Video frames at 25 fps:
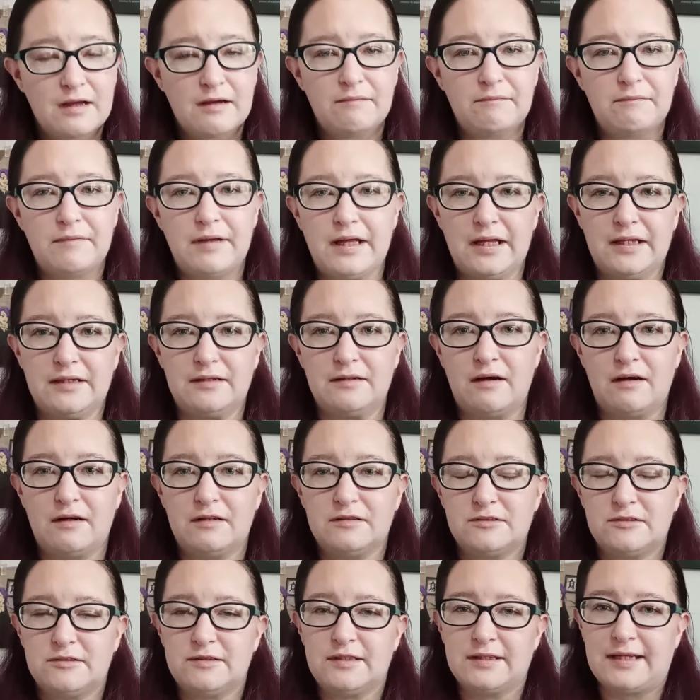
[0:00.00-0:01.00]
And
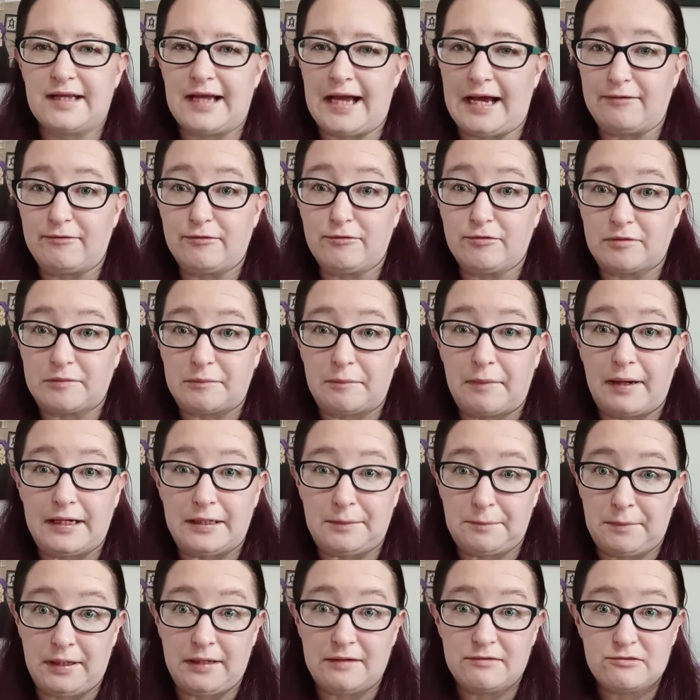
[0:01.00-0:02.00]
also the cat will
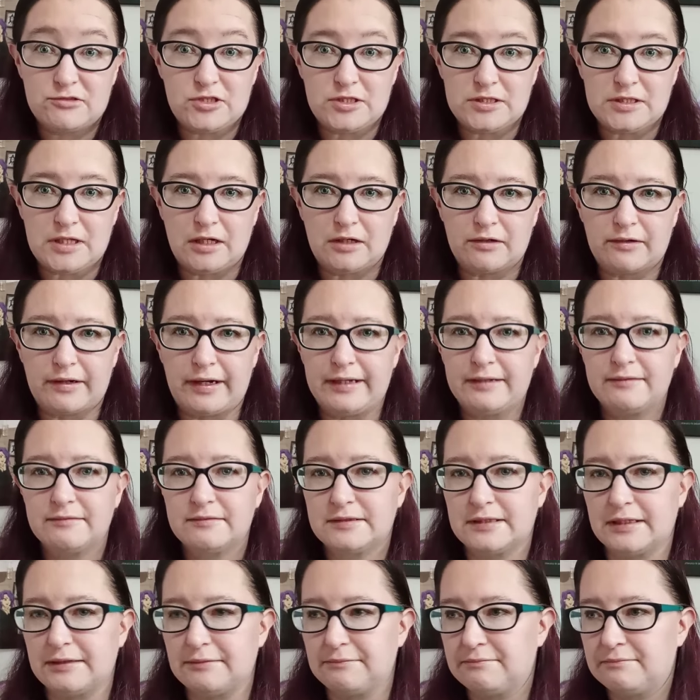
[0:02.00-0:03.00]
remind me if she's hungry.
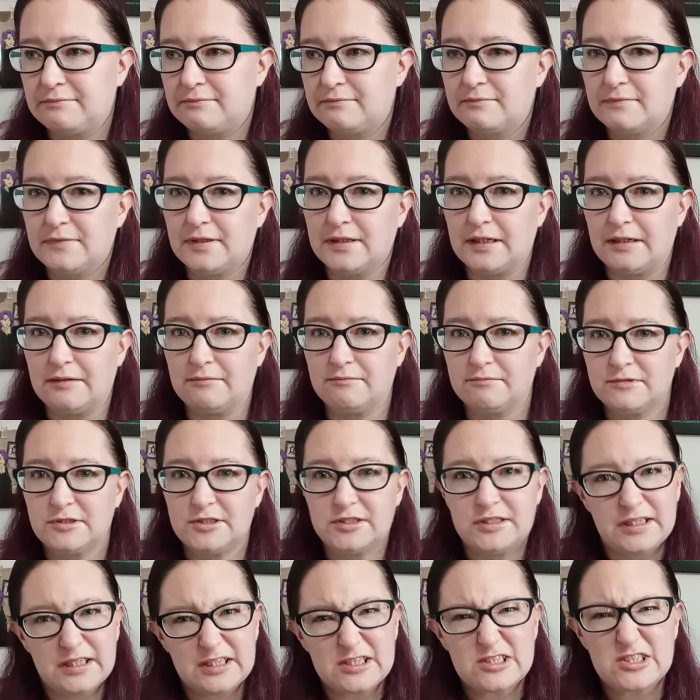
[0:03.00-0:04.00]
So, you know,
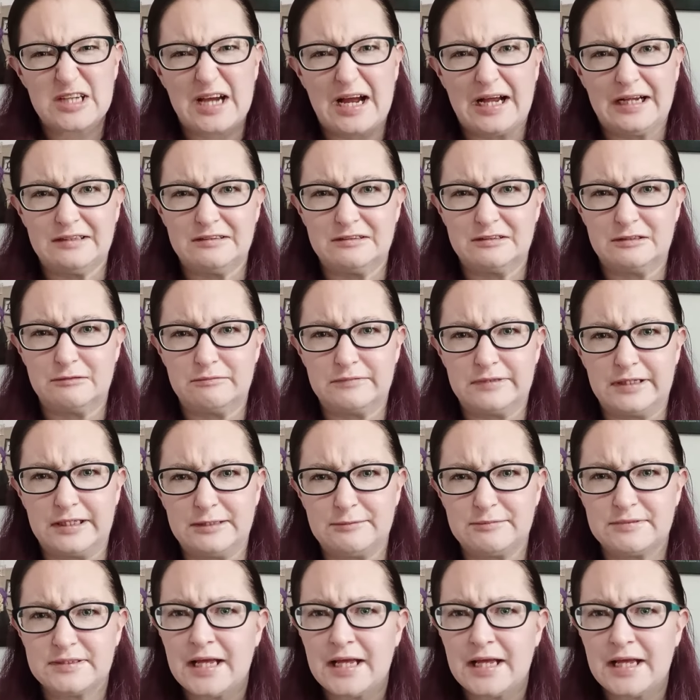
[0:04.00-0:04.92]
she's like a child sometimes.